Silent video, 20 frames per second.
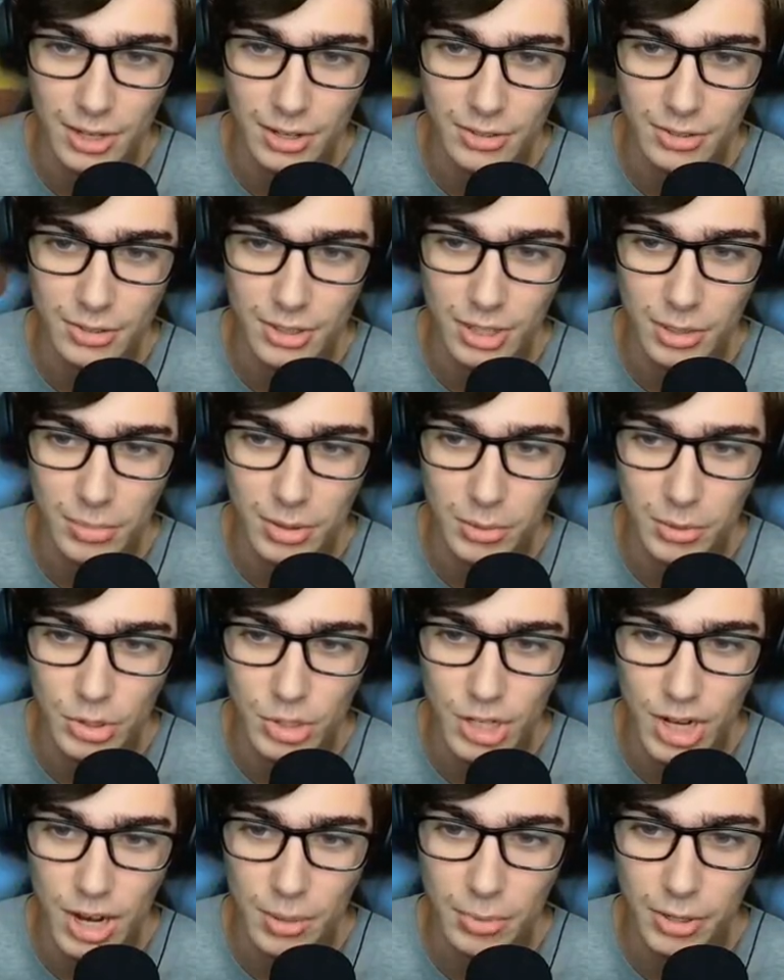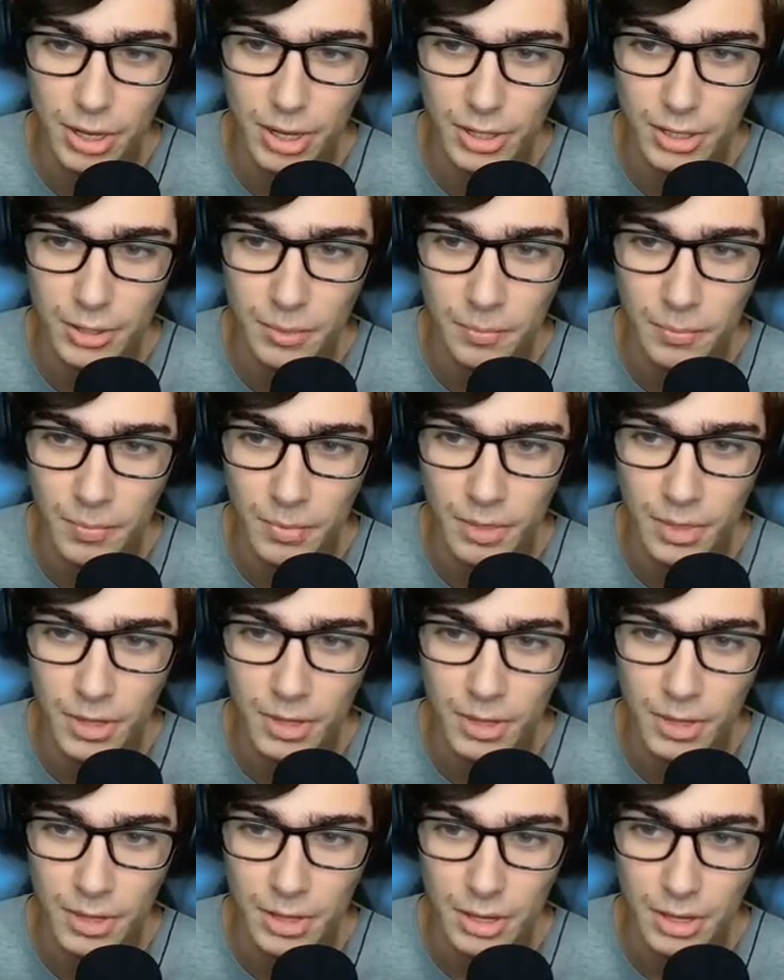Let's get him into a jab lock.
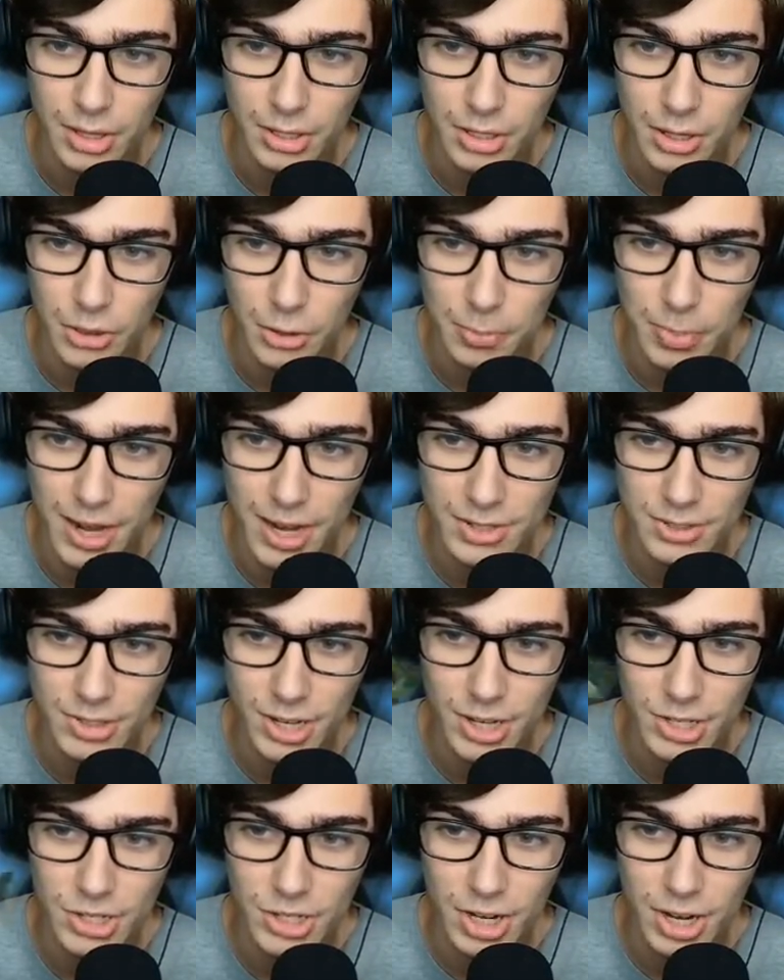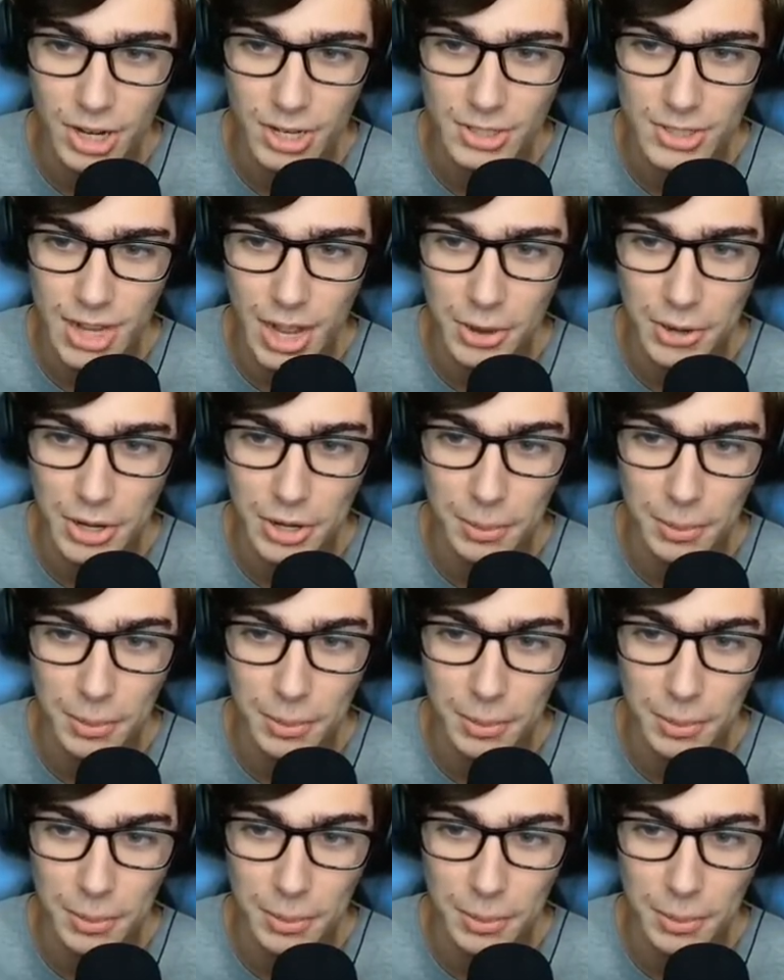Another backslash. Down air.